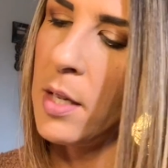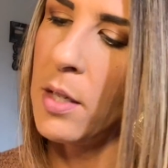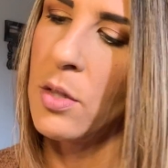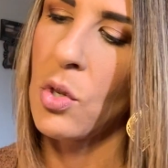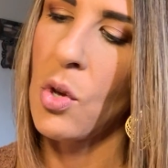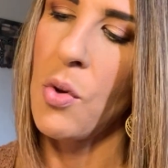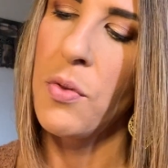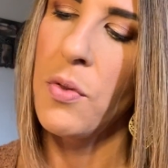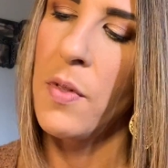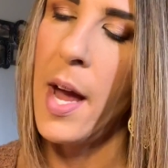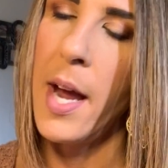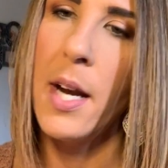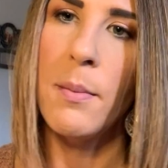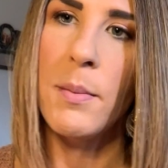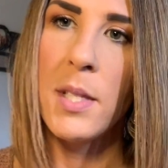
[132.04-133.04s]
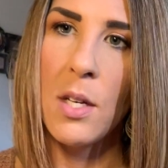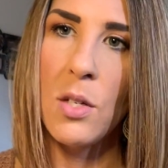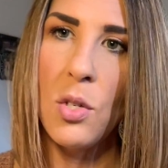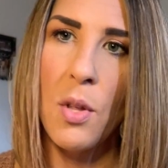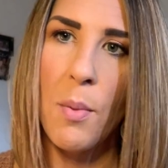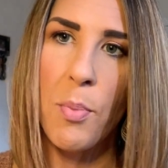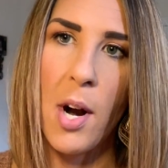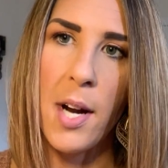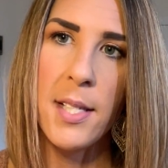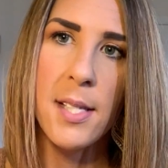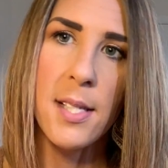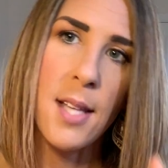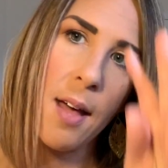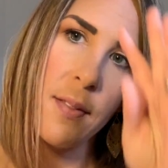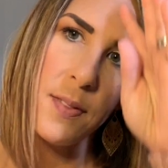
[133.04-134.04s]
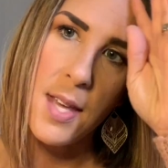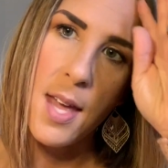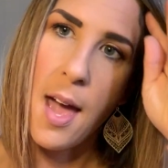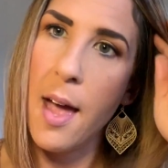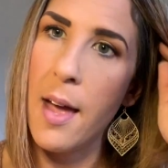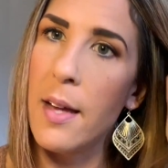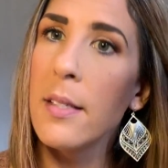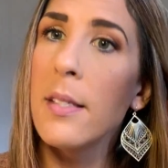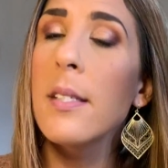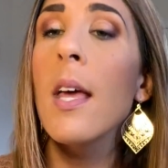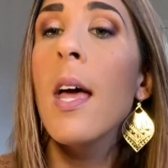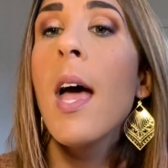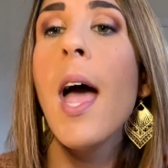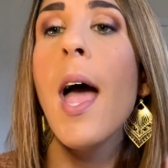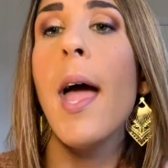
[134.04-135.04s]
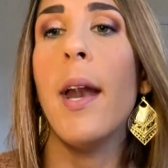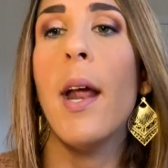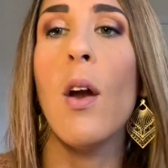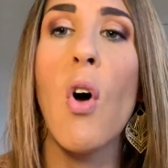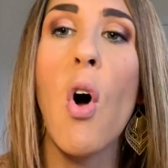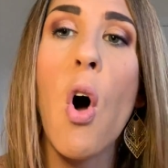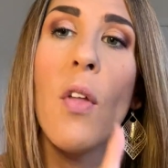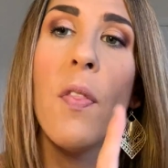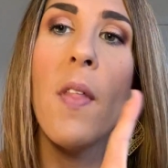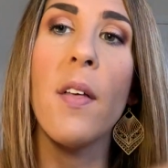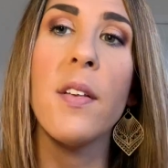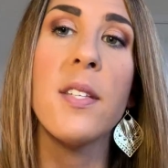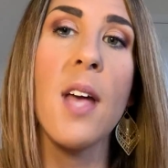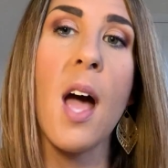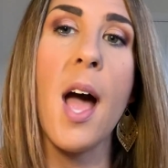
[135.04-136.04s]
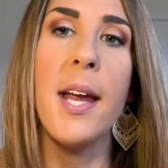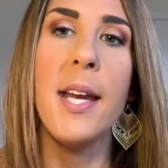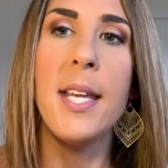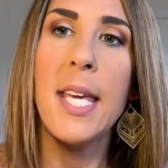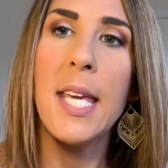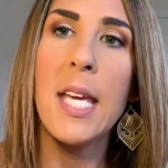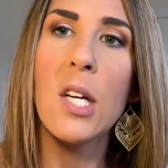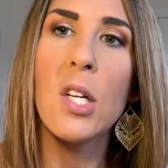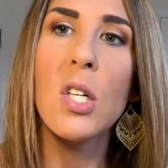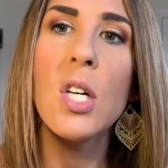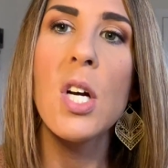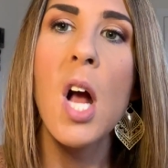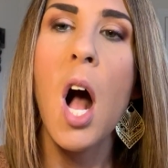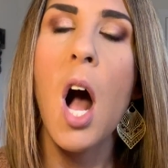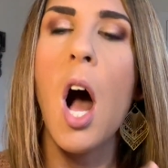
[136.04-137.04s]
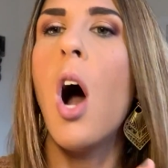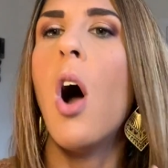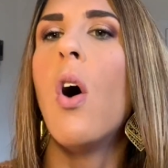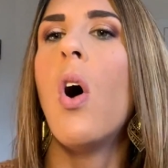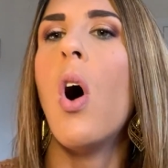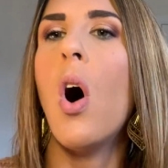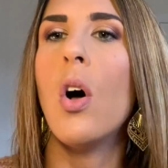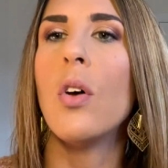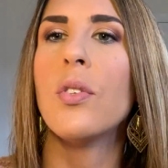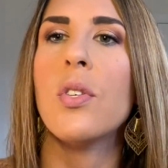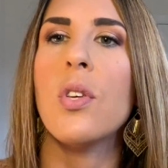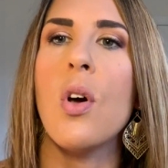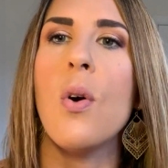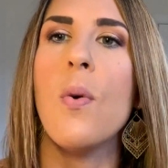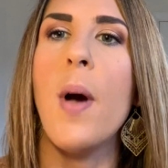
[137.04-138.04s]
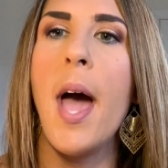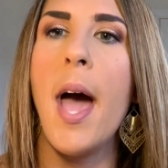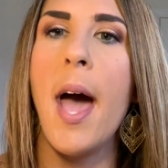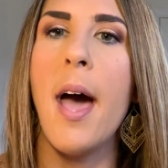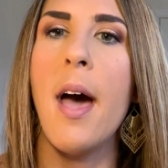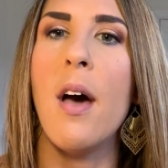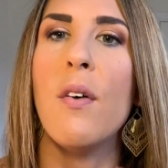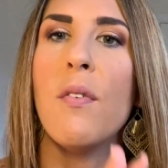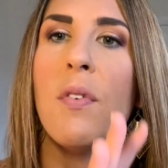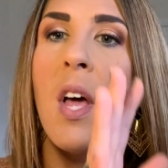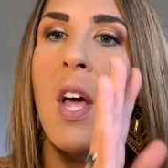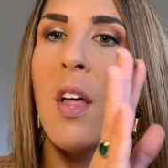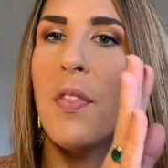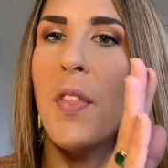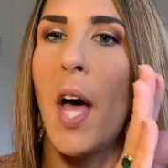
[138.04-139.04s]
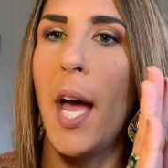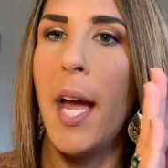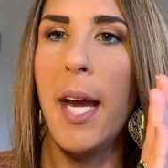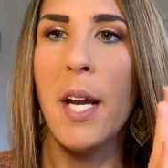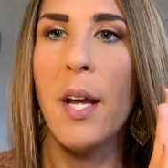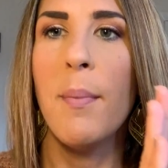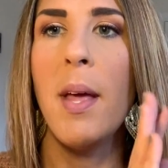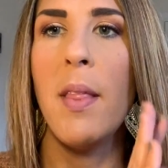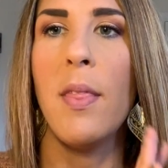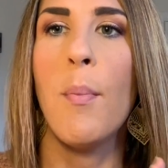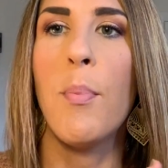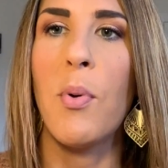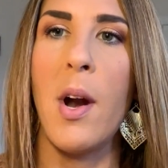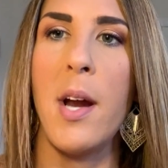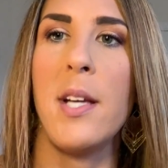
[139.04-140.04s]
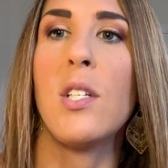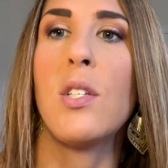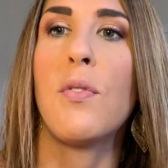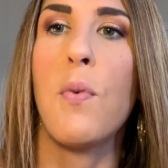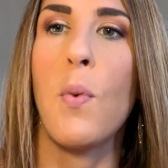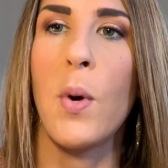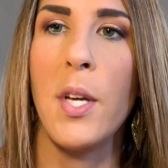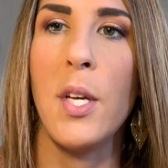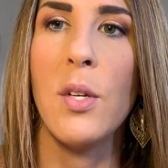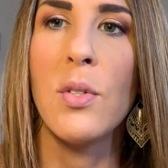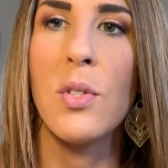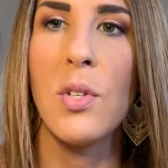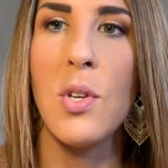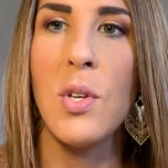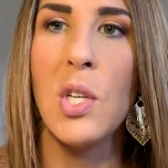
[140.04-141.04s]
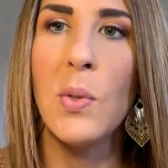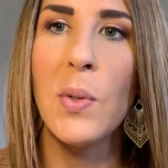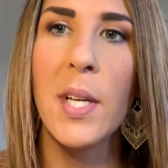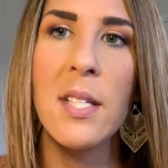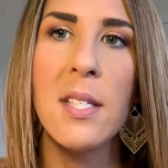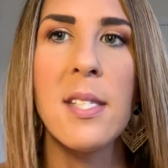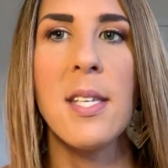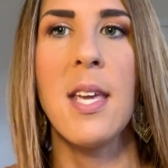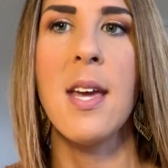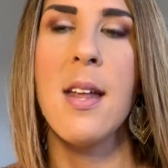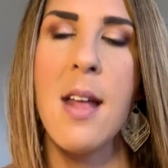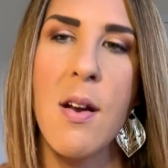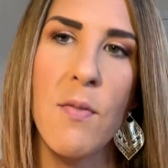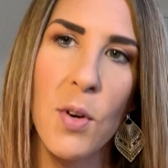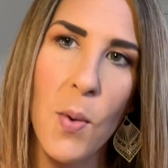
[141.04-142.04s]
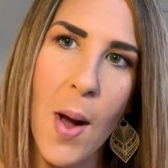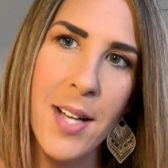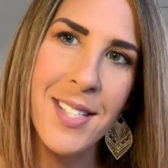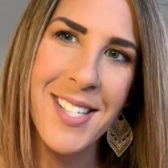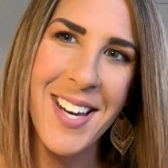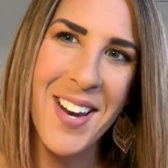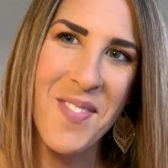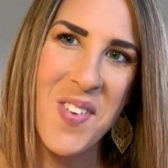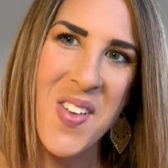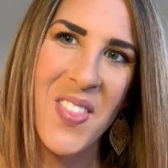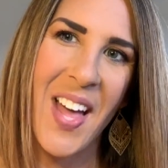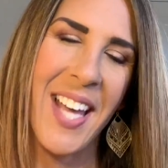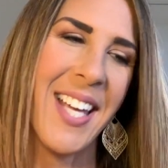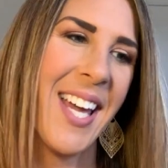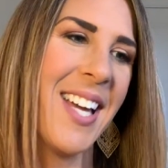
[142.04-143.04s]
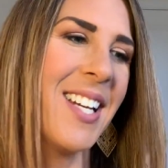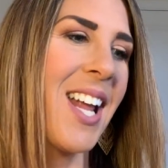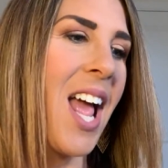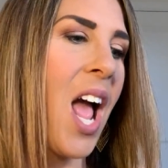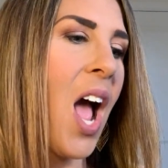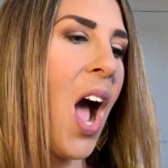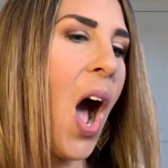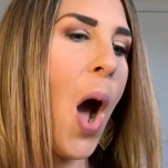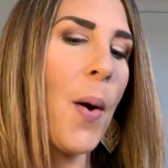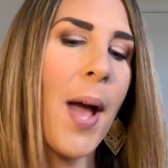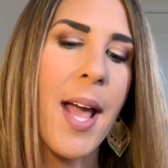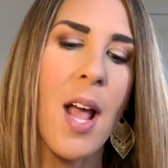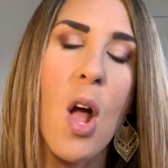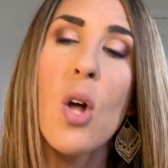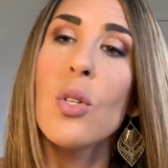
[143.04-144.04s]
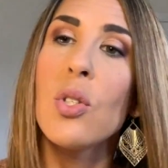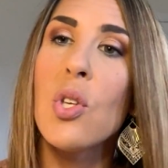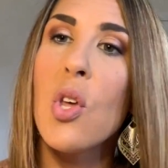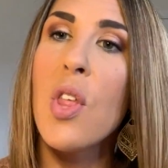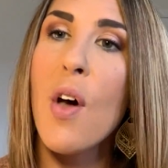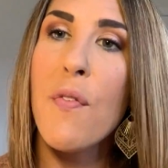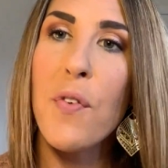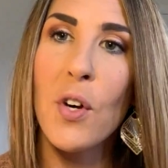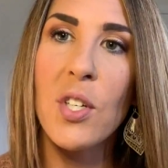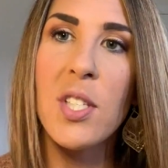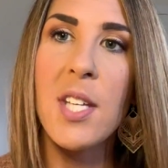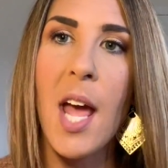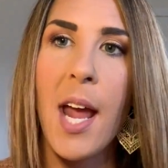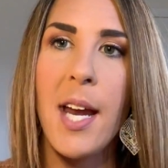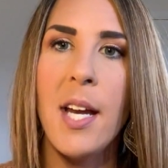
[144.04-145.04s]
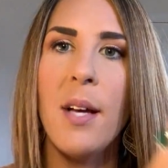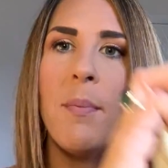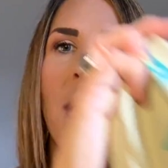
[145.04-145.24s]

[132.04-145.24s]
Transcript: is go through the items and do the prices at the end, and then on the side here, I'll also have the item and the price for you so you can see it and request it if you'd like it. Okay, so the first item